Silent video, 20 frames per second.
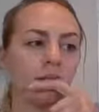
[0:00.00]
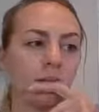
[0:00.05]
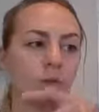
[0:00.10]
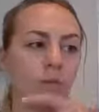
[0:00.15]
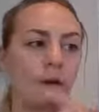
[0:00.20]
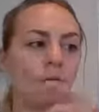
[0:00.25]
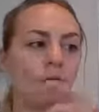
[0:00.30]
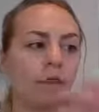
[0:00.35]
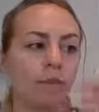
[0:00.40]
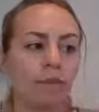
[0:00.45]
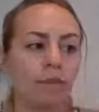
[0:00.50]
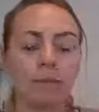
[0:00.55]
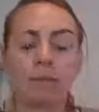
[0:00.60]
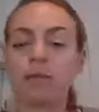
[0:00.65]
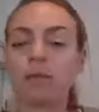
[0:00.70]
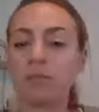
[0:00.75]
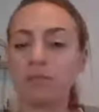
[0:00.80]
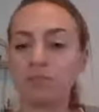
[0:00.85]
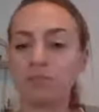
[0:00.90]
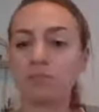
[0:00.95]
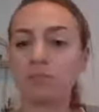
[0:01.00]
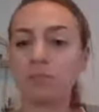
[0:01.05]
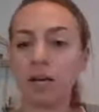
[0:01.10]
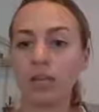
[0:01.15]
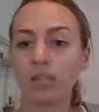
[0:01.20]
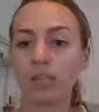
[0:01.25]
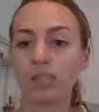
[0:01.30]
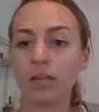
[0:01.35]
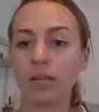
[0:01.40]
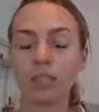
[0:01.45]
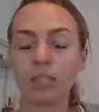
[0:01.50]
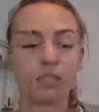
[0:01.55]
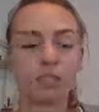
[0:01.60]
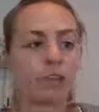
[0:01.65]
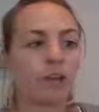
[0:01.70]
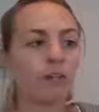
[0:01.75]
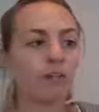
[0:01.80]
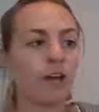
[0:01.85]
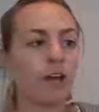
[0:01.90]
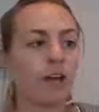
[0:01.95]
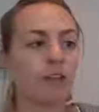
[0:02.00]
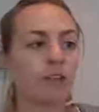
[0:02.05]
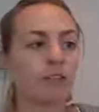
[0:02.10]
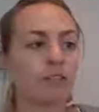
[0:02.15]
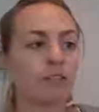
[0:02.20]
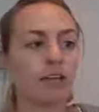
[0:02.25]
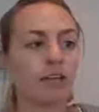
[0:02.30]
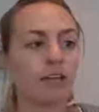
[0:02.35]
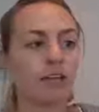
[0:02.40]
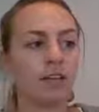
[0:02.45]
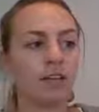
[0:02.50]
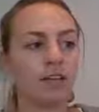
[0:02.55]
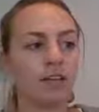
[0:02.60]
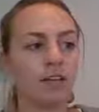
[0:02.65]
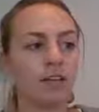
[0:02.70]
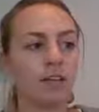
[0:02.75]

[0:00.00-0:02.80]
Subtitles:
you want there to be unsaturated fats and